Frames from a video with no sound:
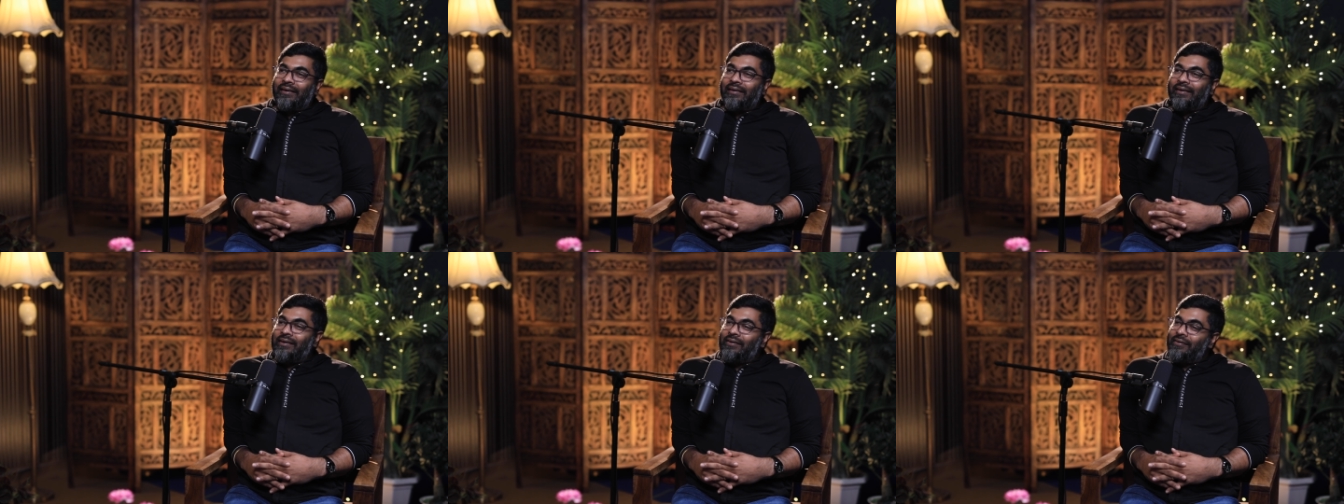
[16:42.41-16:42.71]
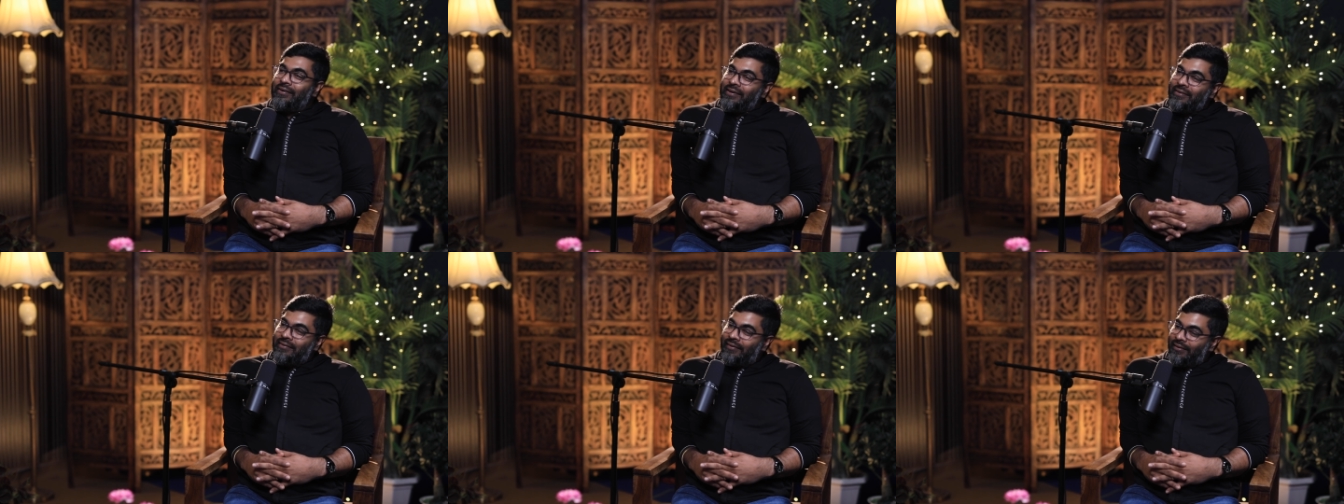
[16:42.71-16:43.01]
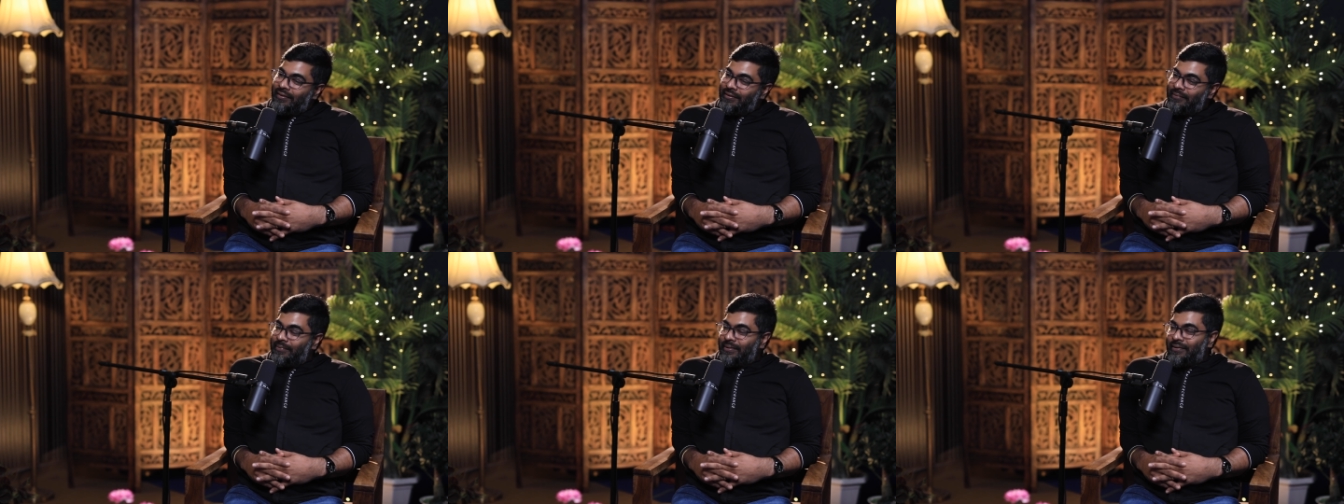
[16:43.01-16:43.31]
it
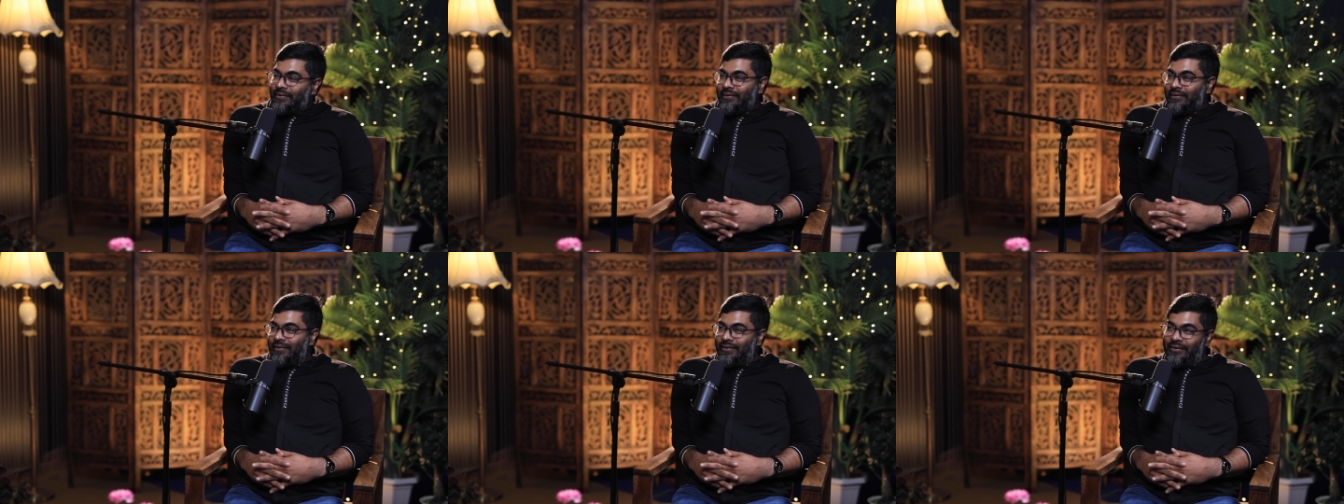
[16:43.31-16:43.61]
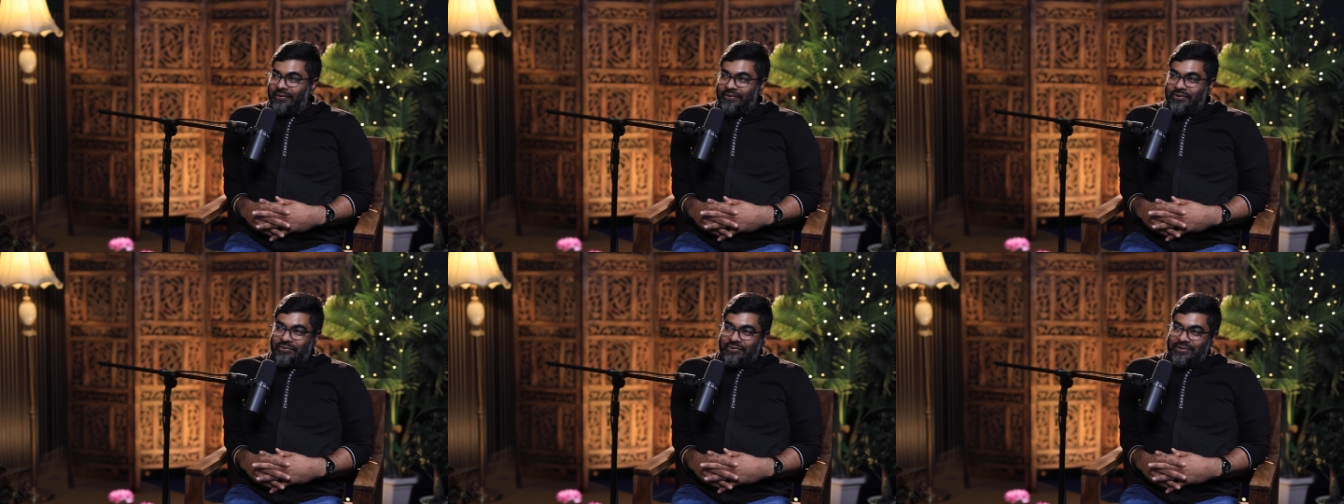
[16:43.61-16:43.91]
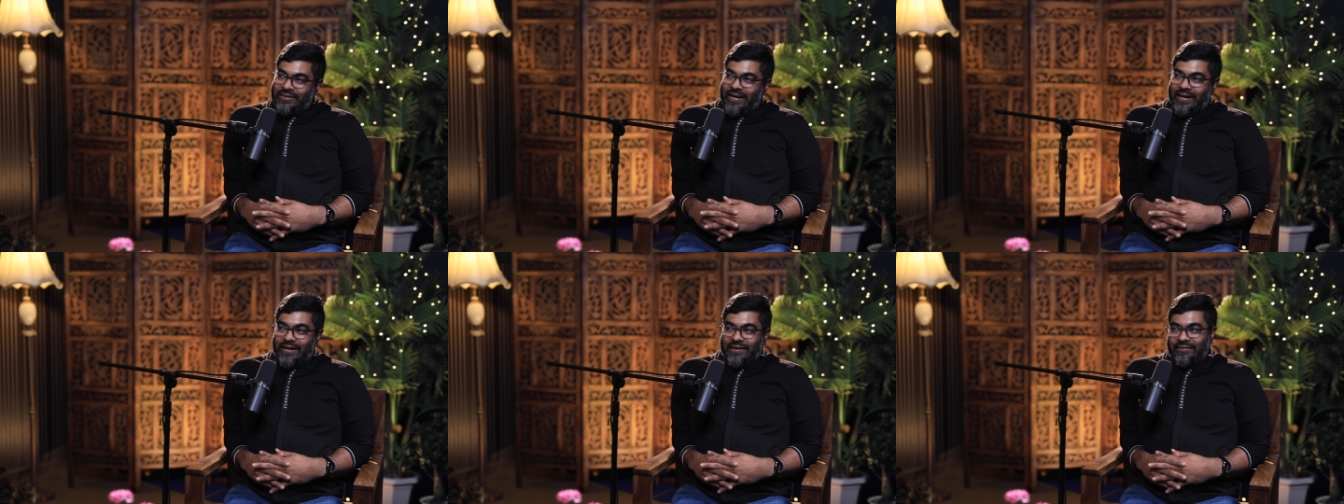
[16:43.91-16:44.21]
all depends on how you
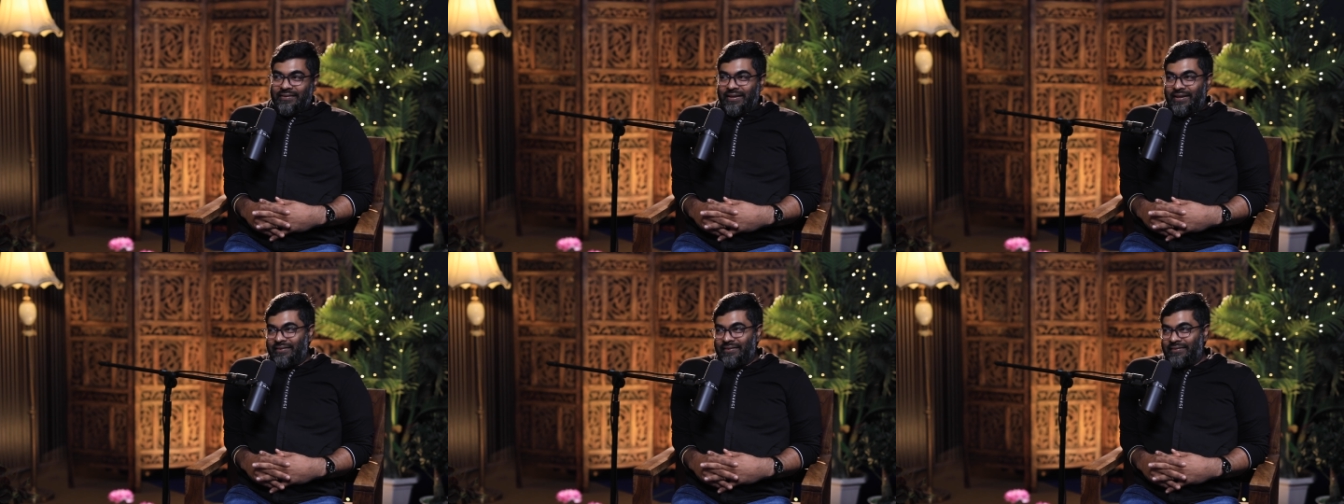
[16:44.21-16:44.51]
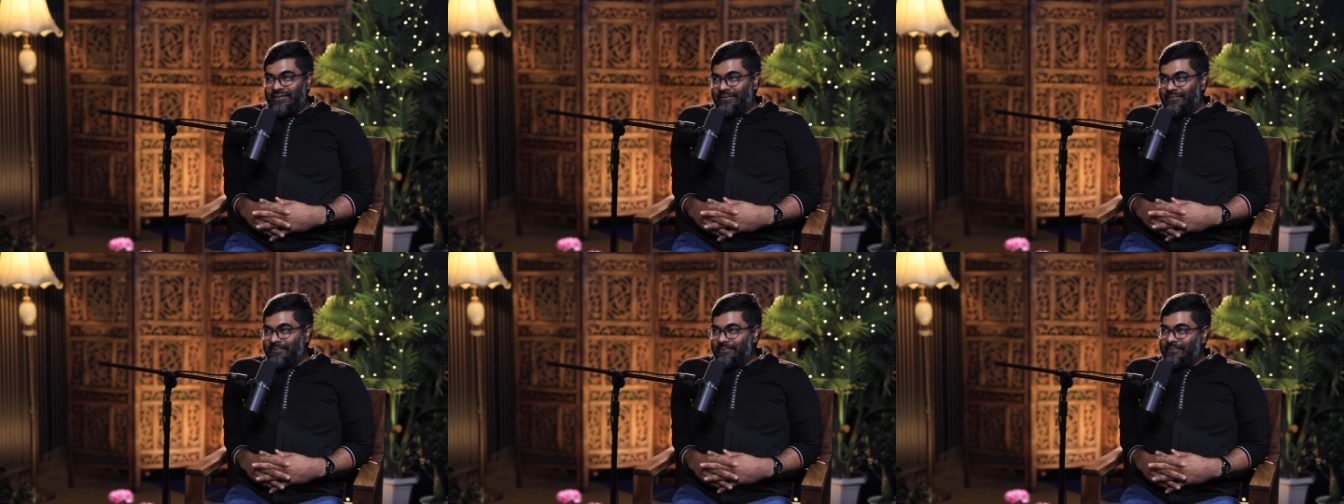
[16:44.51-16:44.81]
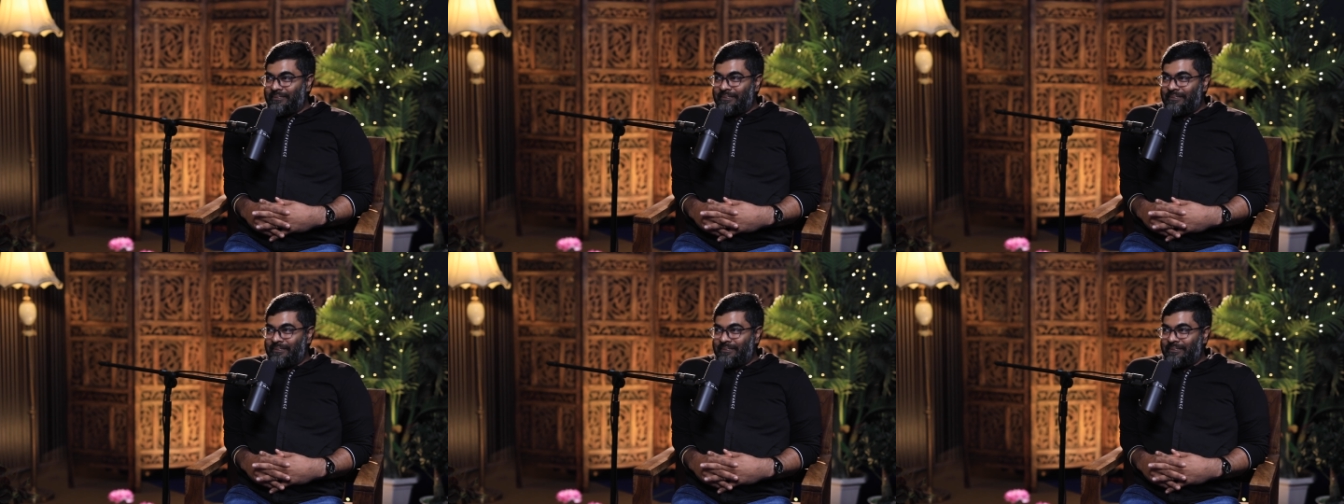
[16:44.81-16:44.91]
strategize.